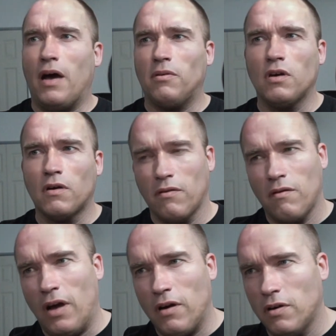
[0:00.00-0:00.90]

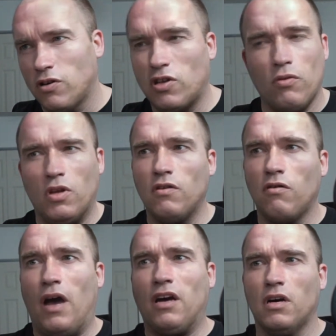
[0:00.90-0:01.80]

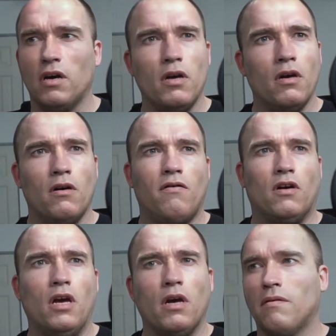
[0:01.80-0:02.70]
Riker, fucking
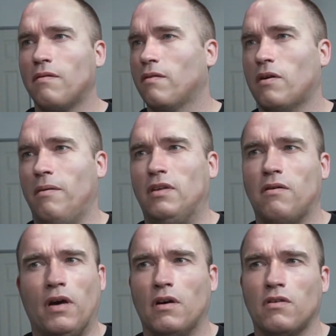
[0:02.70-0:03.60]
Commander Riker.
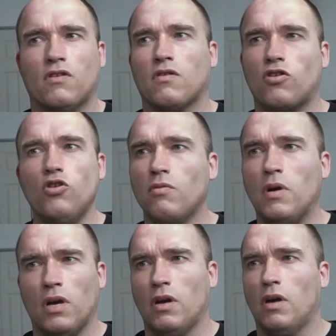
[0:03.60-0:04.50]
Excuse me,
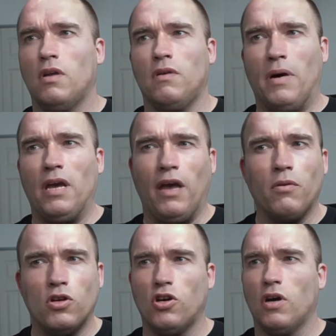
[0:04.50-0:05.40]
my language.
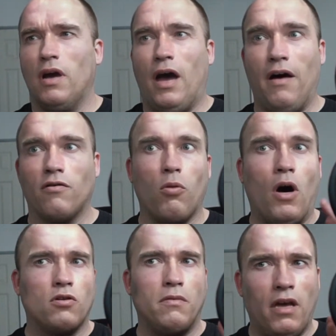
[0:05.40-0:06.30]
I have to watch my
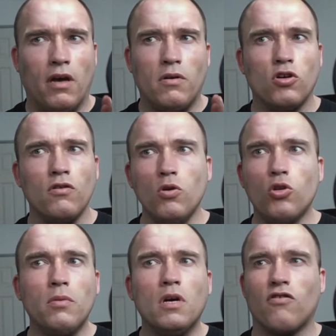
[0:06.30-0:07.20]
language or YouTube gets
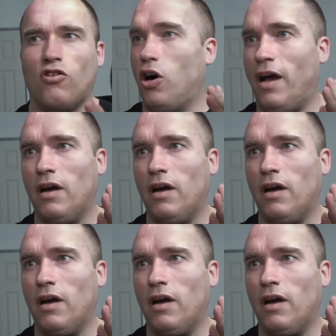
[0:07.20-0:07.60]
very angry.